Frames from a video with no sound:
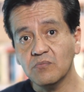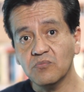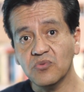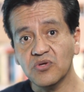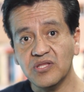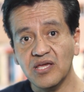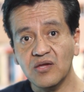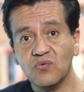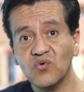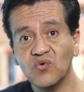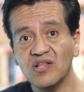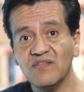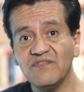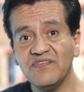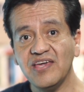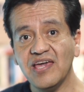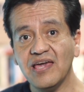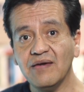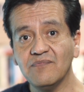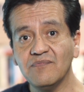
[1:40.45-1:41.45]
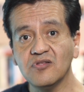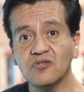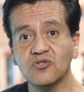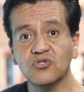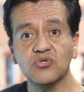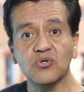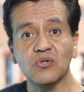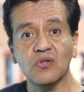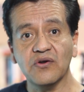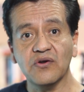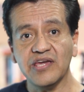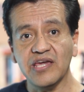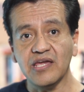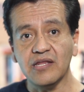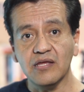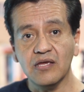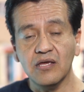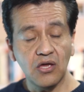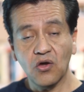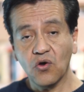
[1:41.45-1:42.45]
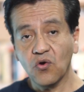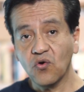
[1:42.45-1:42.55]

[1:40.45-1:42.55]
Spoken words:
but they will be able to log in.